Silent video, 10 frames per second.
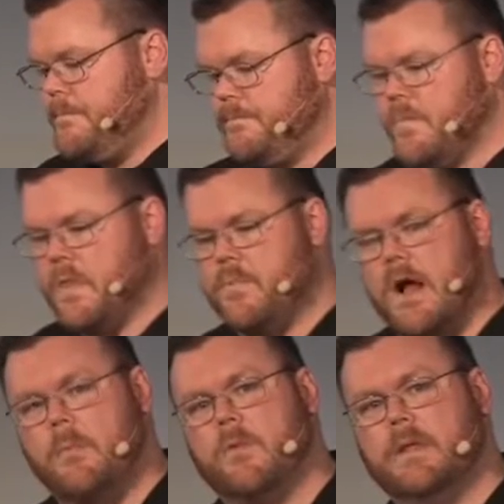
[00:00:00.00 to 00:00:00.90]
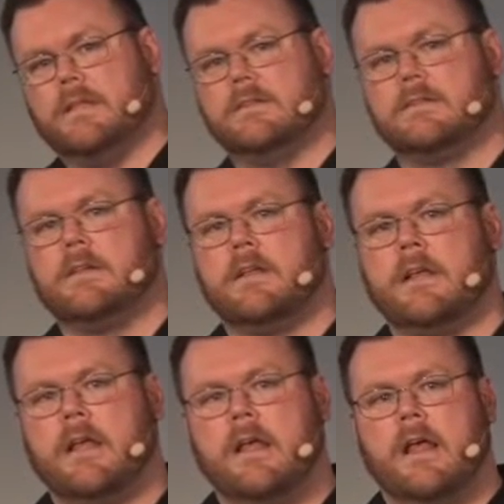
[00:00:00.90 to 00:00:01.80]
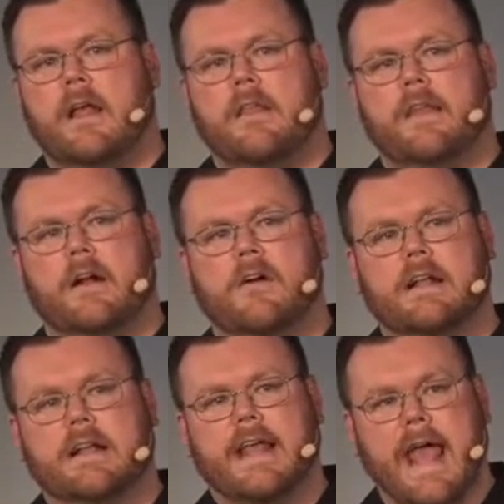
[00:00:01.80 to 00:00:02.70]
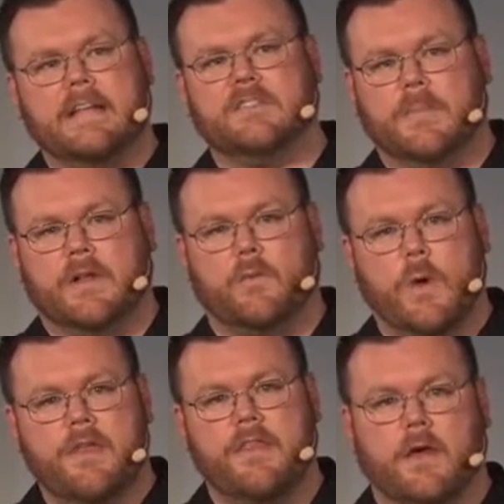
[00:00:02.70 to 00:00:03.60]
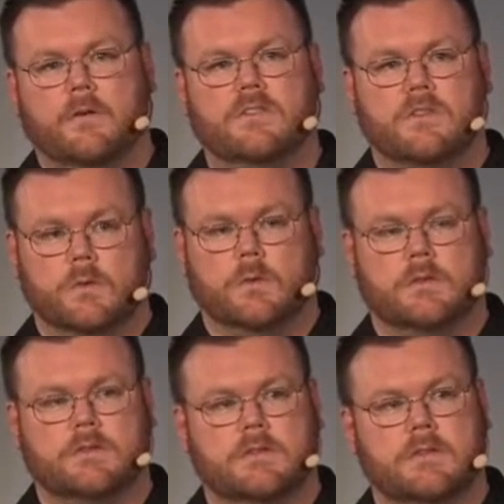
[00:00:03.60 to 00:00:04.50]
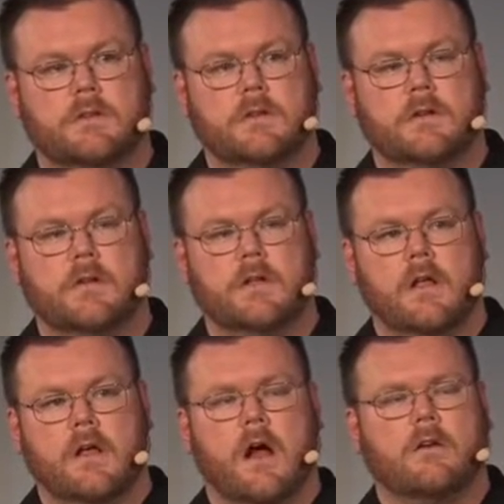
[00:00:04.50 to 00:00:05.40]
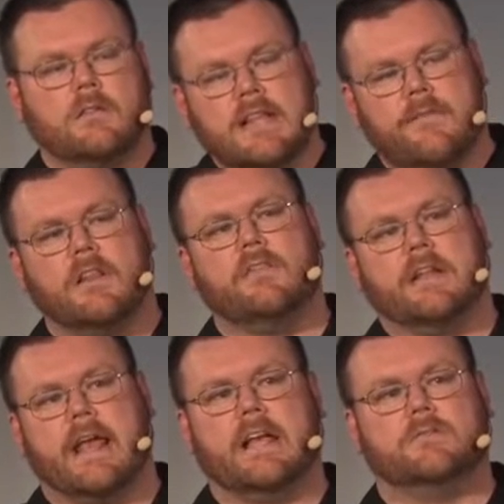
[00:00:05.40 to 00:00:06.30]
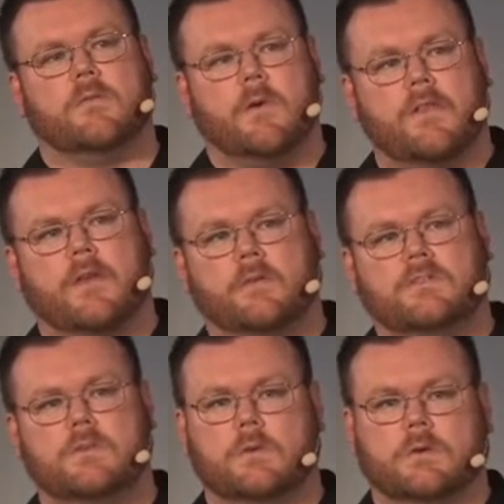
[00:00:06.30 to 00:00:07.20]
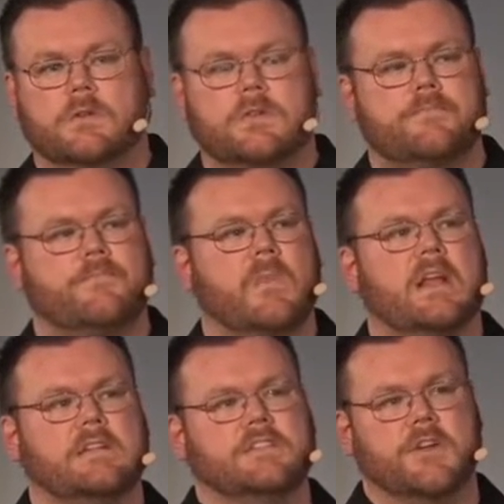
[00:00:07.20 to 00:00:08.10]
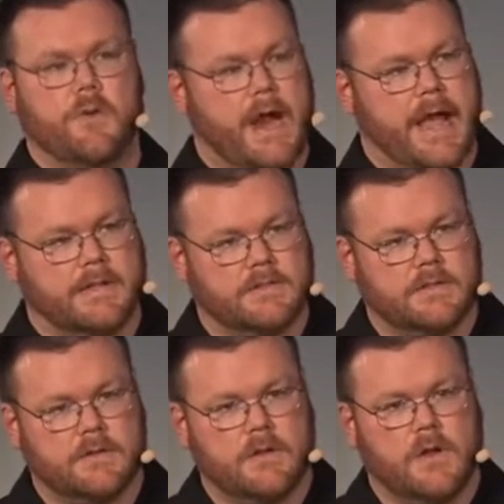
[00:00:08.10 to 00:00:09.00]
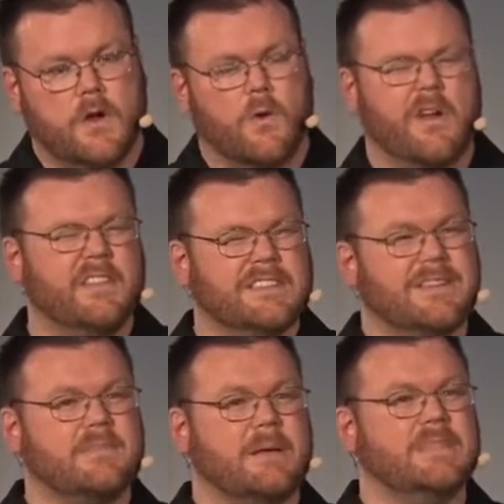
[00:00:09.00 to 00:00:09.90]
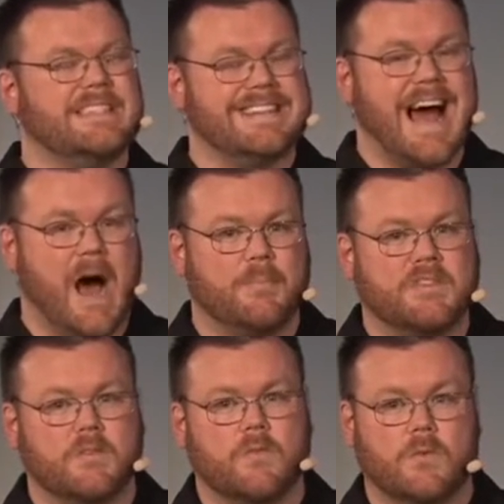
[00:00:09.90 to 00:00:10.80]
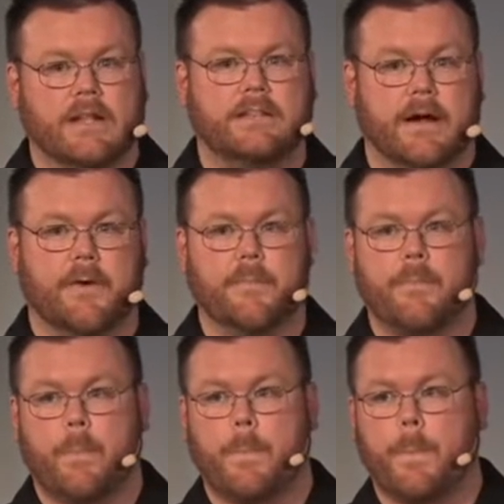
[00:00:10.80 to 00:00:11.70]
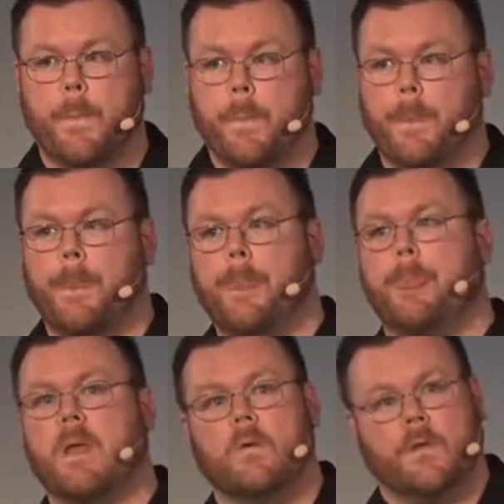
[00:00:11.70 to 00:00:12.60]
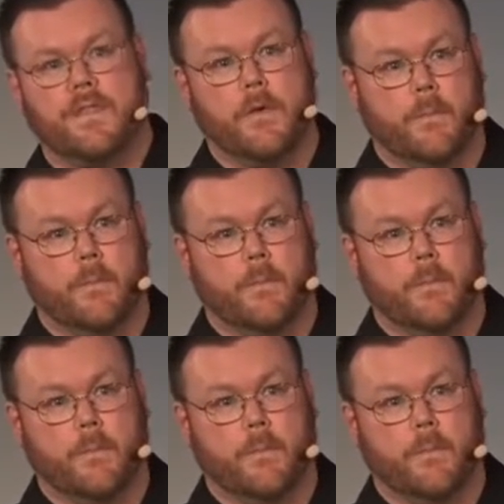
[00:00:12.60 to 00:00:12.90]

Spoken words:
The problem is that our engagement with those tools, our level of engagement with those tools, degrades or even sometimes stops right there with you.